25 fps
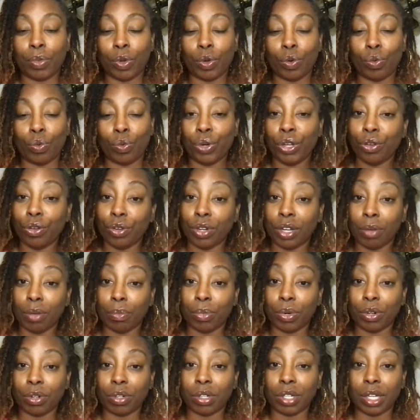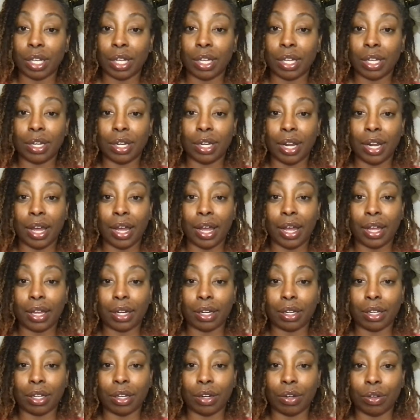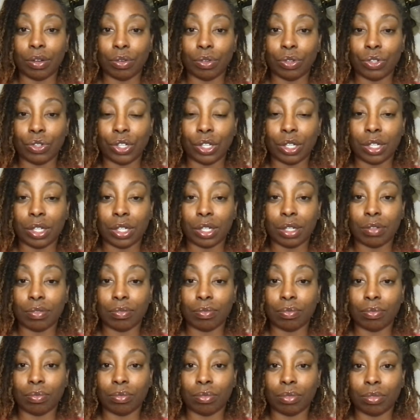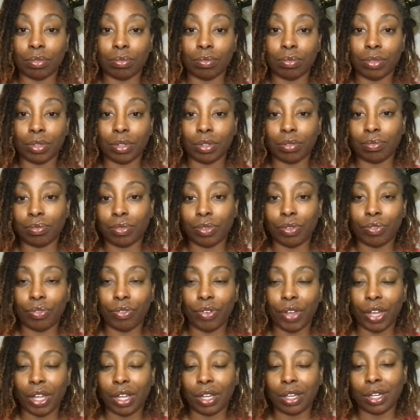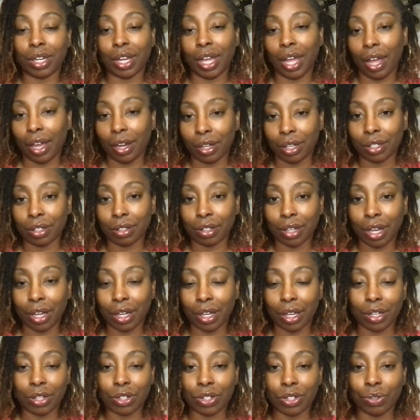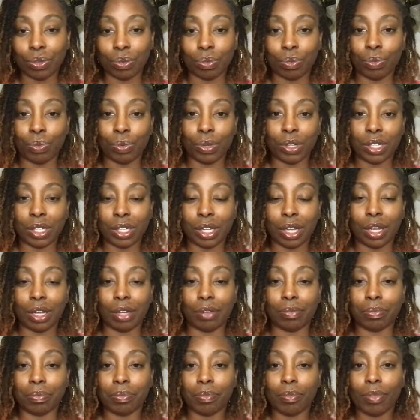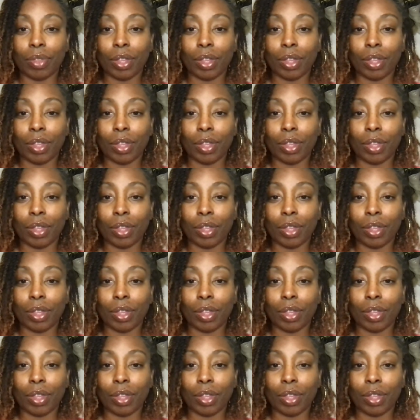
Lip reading: real numbers and not, just fake data, I guess you would say,